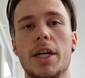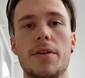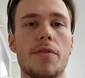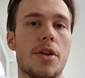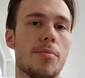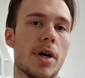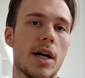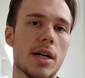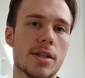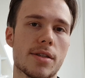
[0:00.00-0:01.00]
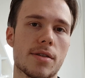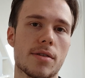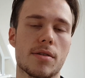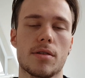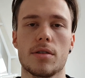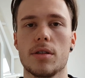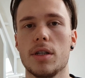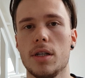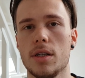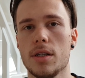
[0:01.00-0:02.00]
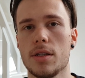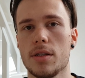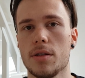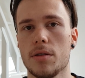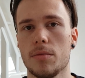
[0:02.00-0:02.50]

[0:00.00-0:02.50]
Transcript: Even the past is